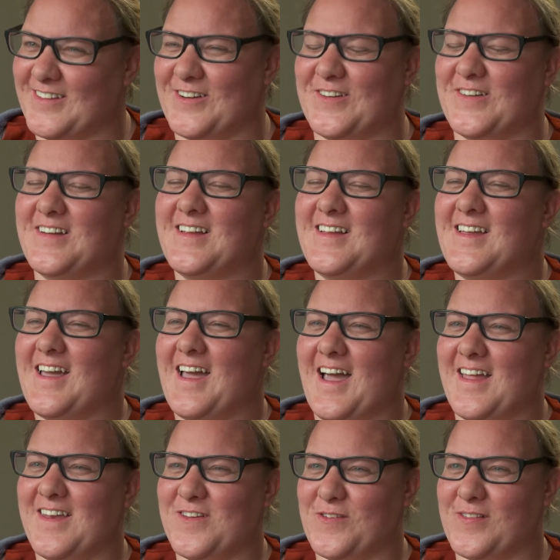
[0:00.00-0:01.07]
Or
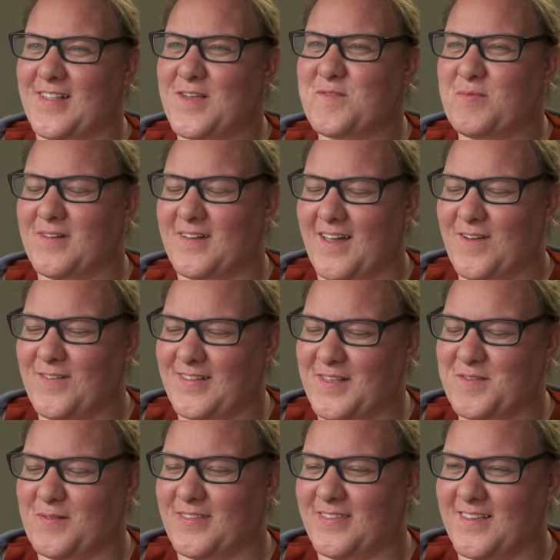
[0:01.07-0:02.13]
and it was able, I was
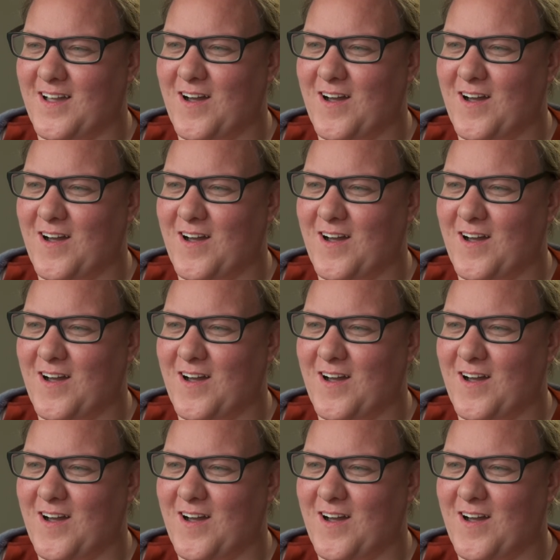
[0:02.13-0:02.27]
able to